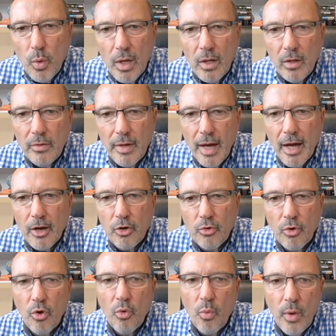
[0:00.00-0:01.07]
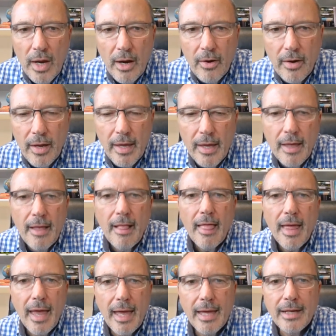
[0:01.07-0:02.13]
will not grow weary
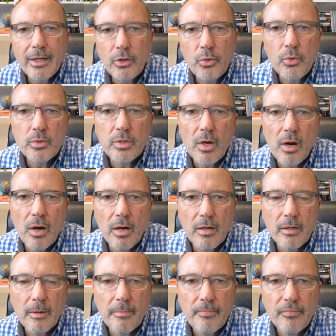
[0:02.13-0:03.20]
and lose heart.